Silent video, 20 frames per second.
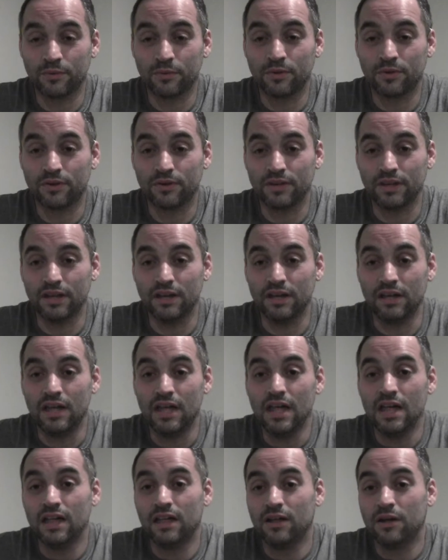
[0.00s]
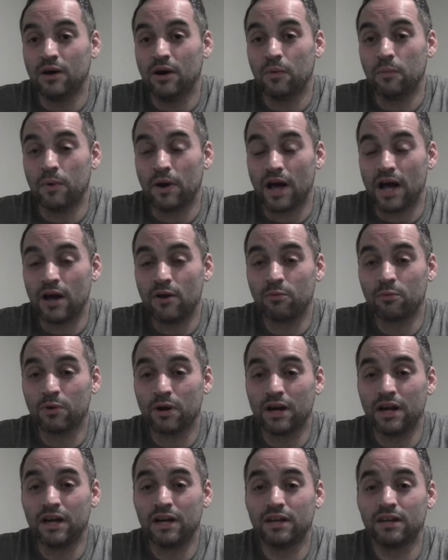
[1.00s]
the world, when I
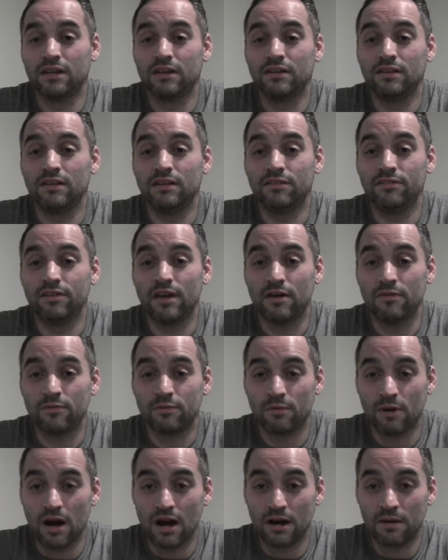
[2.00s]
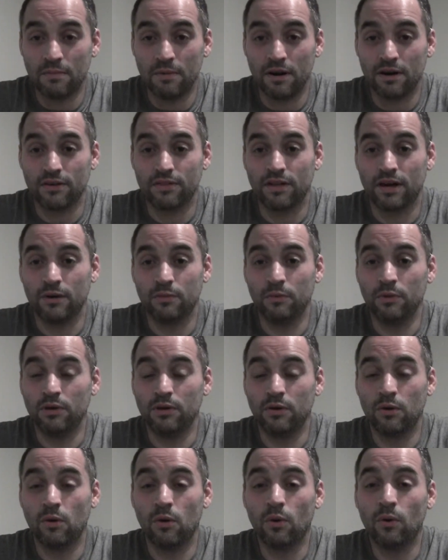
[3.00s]
ran the Savin Rock Marathon with
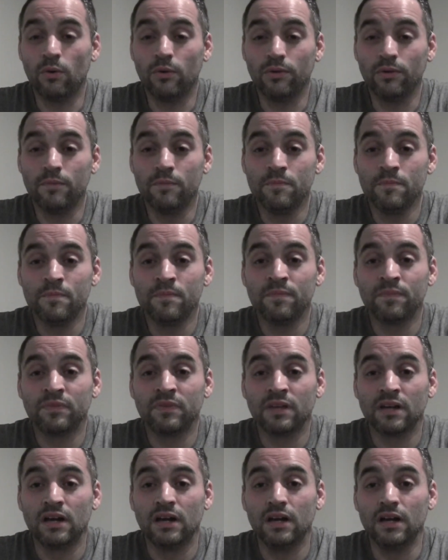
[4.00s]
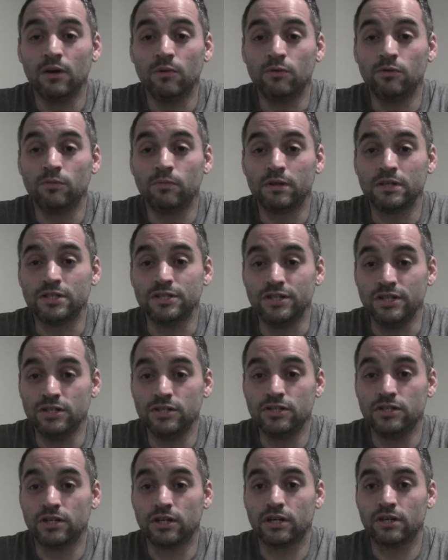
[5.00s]
a cold, it was much
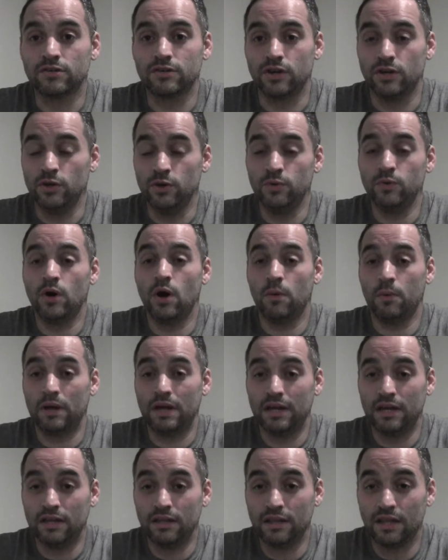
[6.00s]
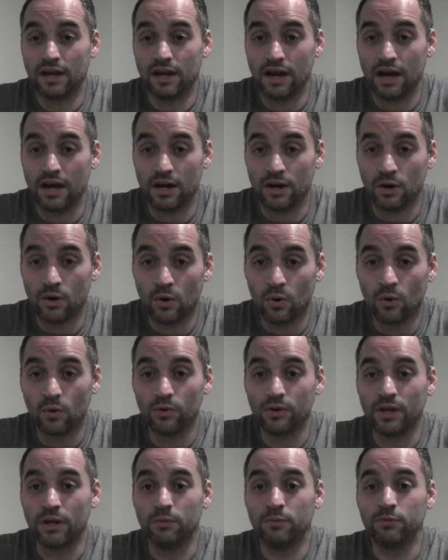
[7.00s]
easier because I knew going in that I had a
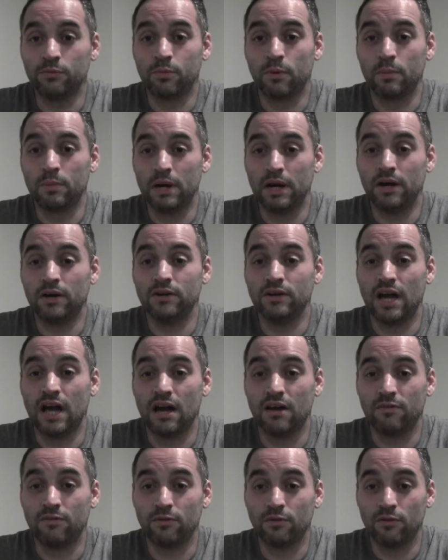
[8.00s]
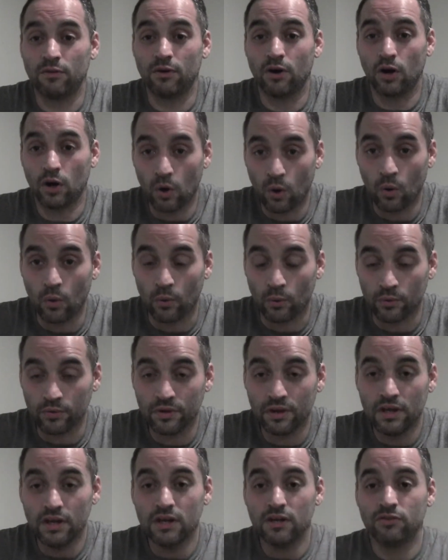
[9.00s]
cold. I was prepared to have a cold.
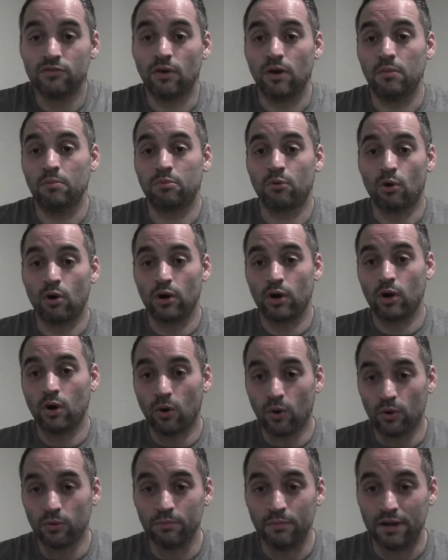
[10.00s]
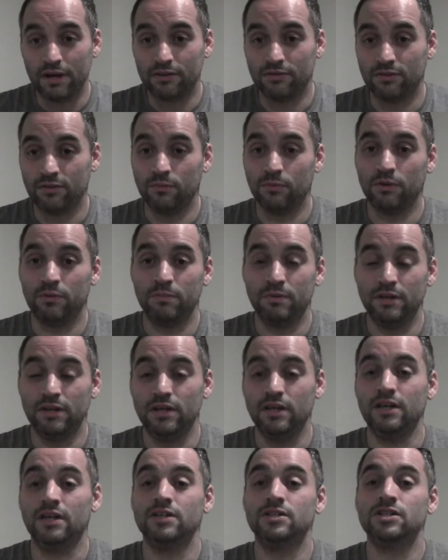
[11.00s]
So I brought cold medicine with me,
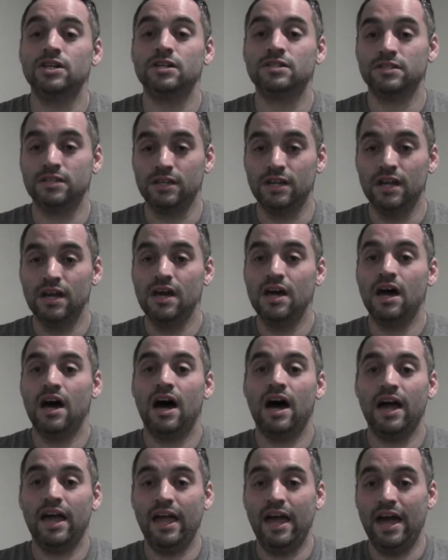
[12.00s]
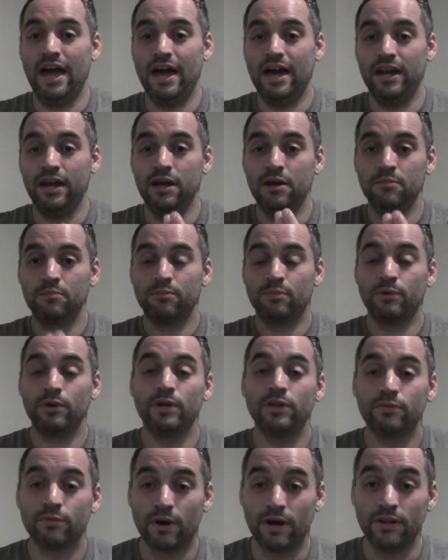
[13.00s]
decongestant. I had
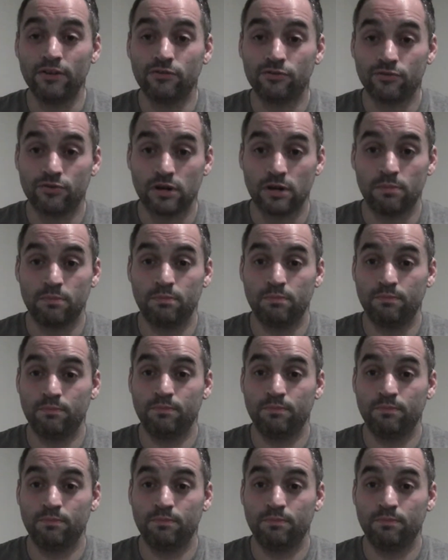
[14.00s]
Breathe Right strip